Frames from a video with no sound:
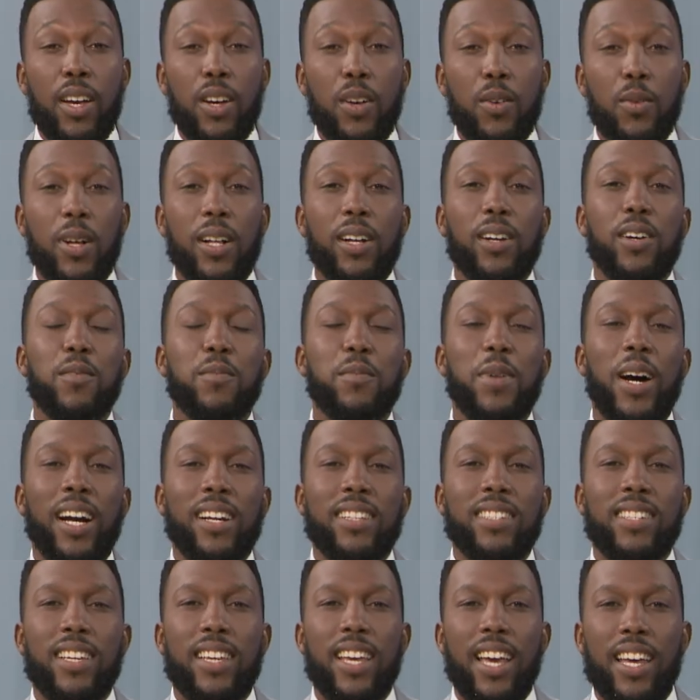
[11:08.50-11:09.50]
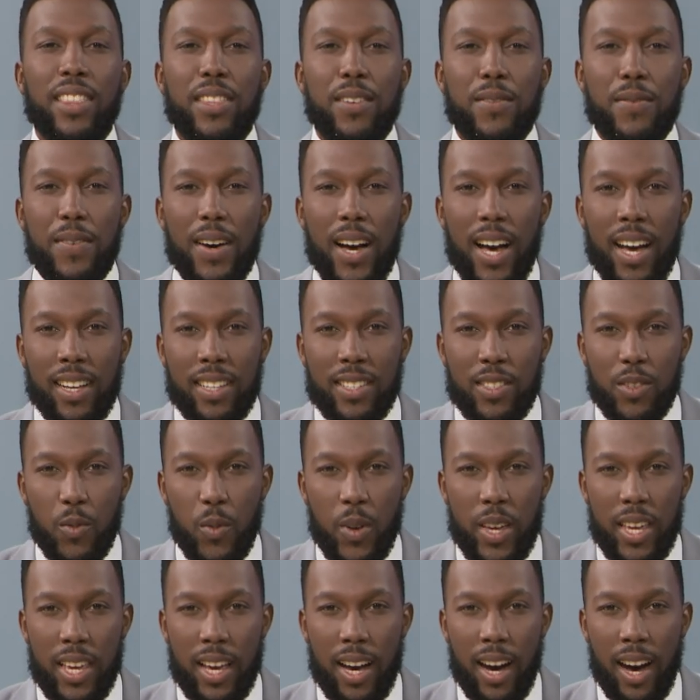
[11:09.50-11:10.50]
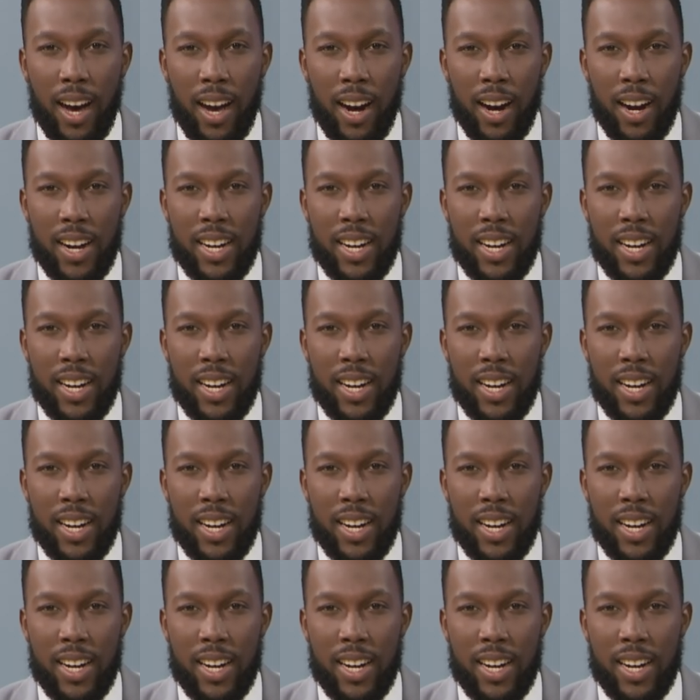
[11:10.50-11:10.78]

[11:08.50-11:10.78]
Welcome back to Get the Facts. We are